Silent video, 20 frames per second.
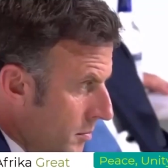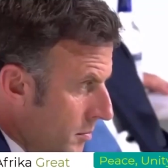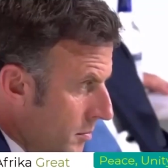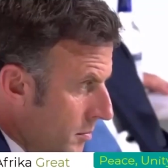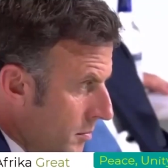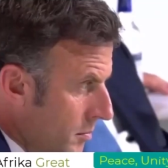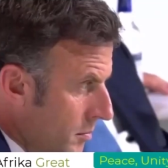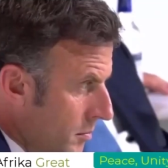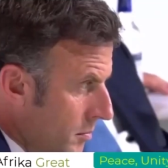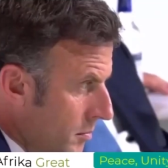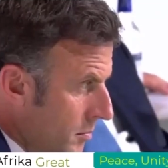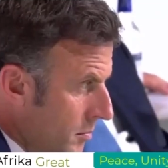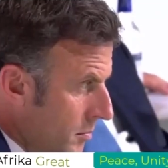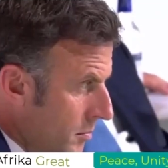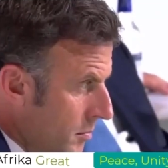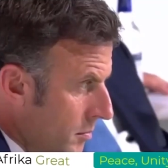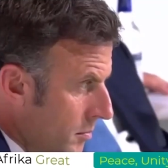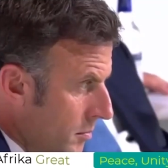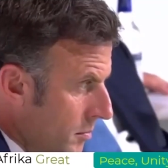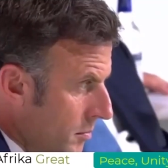that,
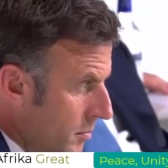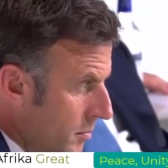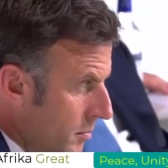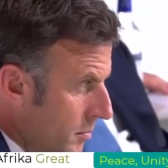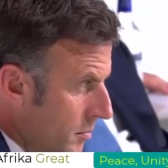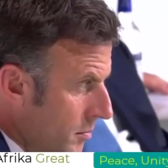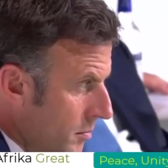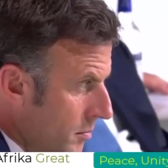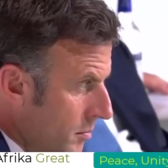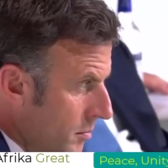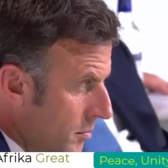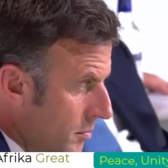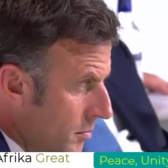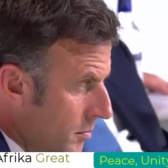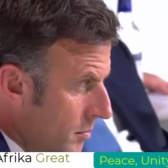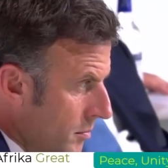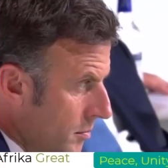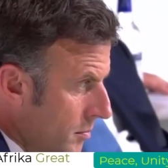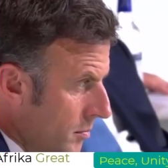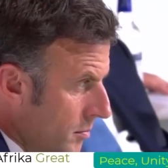yes, we will give you that
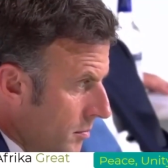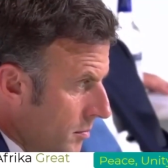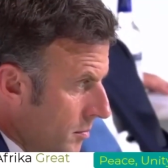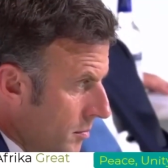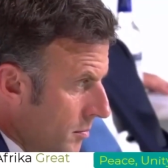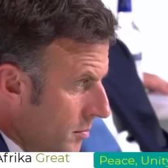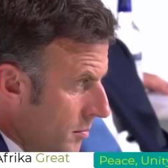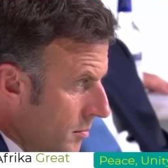and that.